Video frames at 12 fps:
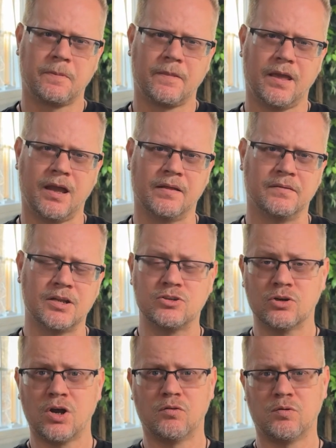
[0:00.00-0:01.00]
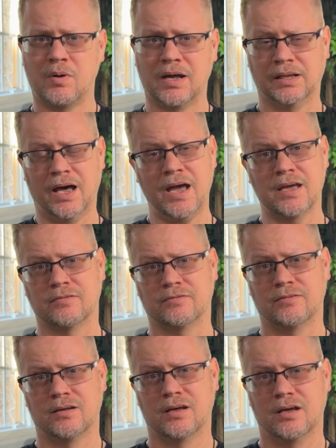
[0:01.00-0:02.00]
And they took over my
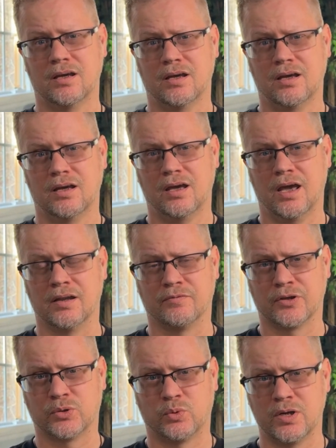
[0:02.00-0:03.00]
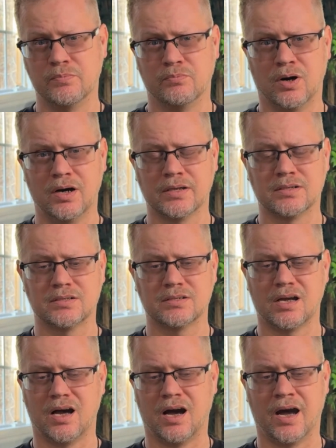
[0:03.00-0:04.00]
life. And for 3 months,
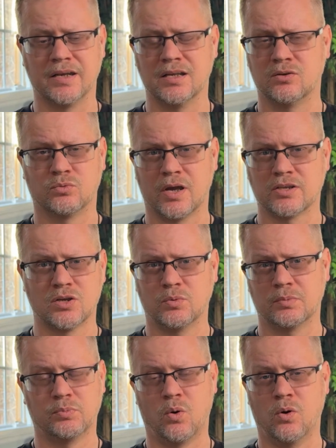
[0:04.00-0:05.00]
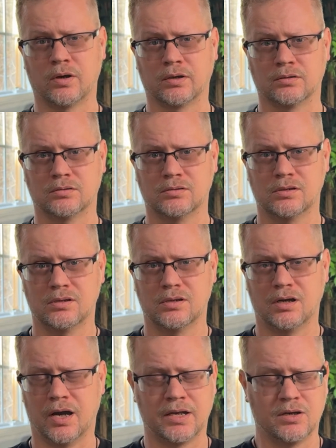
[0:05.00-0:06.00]
I didn't wrestle with porn.
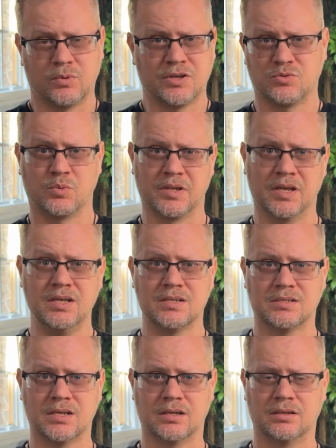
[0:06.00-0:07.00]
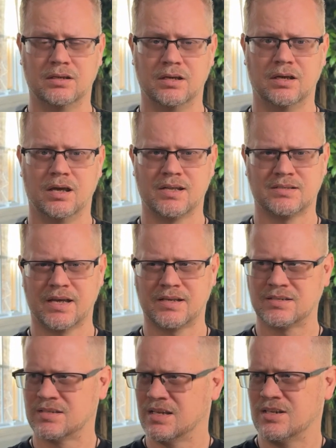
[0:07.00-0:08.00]
I didn't wrestle with any sin. It's like
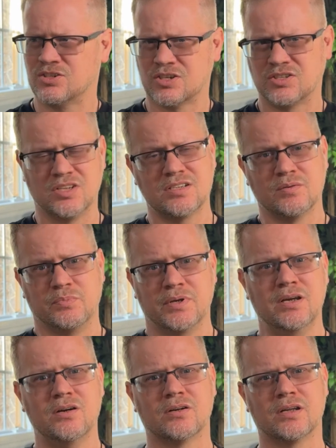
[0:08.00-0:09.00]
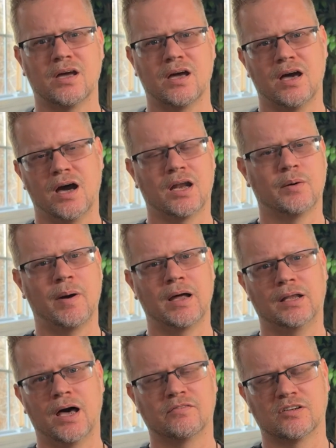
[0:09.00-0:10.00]
sin just disappeared out of my
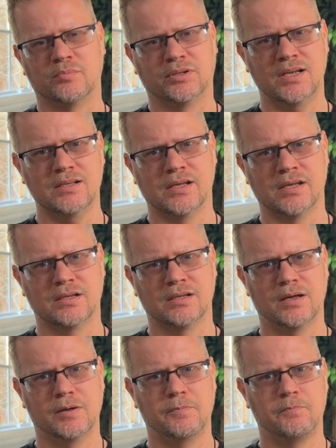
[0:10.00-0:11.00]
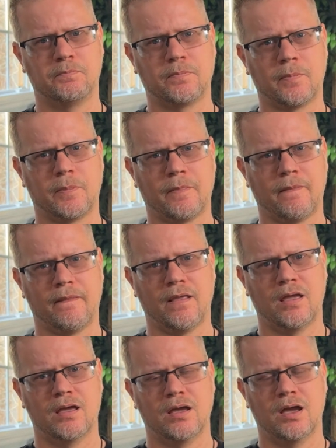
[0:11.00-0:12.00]
life completely.
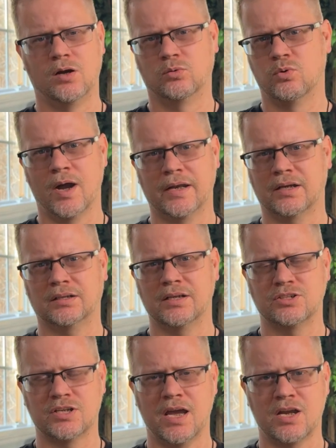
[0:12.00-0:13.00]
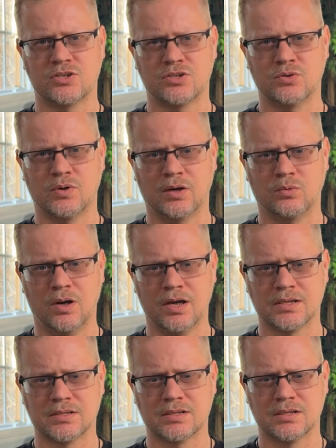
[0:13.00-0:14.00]
I radically changed who I
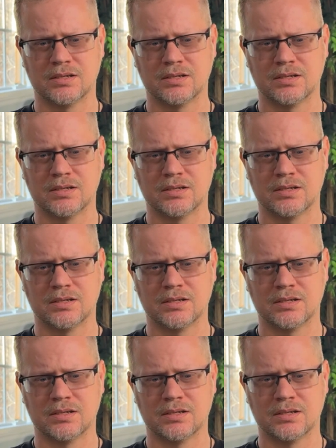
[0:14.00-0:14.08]
was.